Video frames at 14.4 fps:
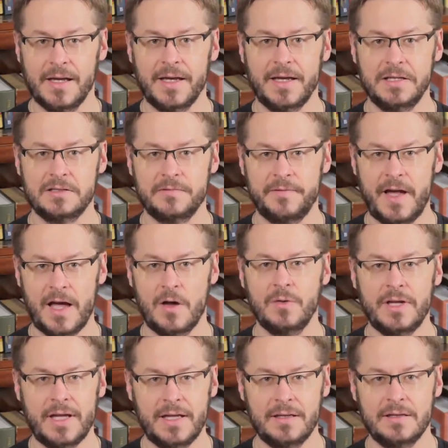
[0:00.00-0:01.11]
is
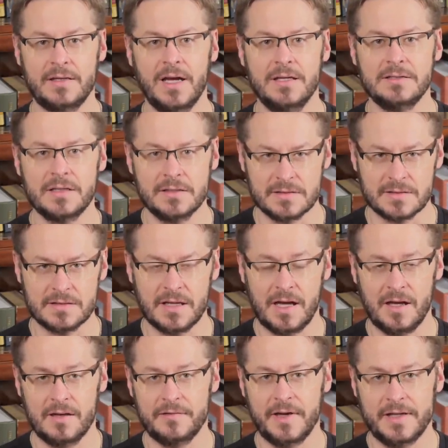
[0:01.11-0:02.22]
found in dozens
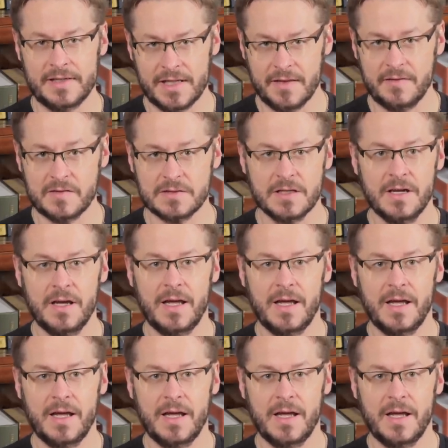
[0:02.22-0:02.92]
of hadiths,